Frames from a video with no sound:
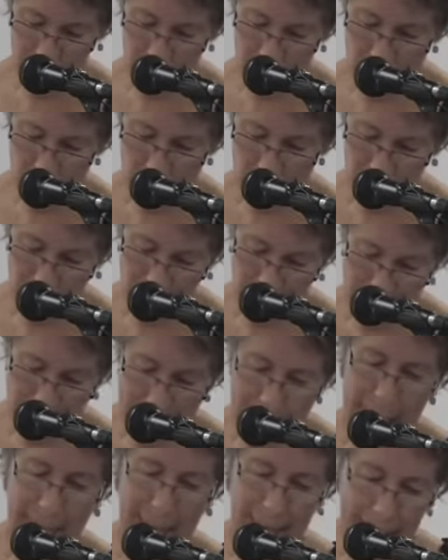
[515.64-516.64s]
it
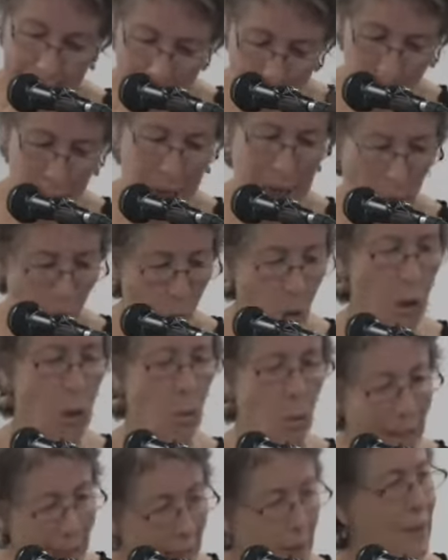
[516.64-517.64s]
play in keeping all the
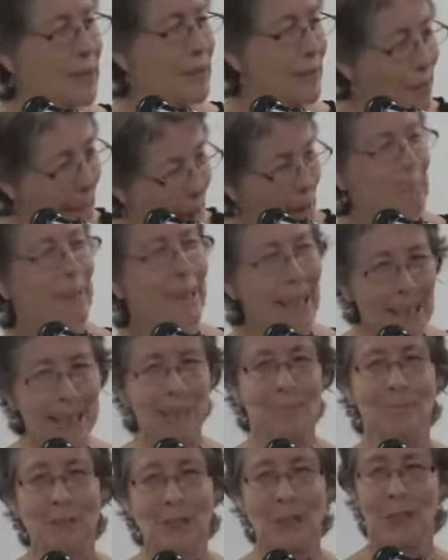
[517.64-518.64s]
wheels of
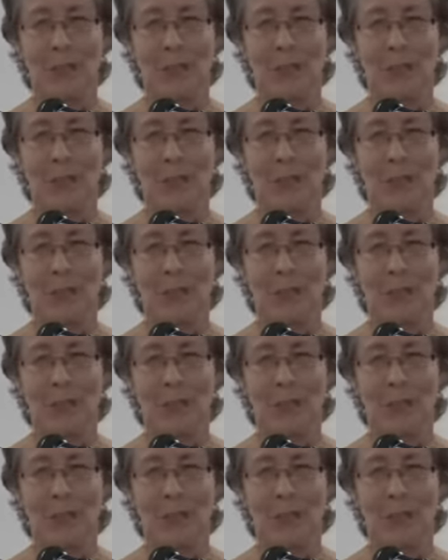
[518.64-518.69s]
capitalism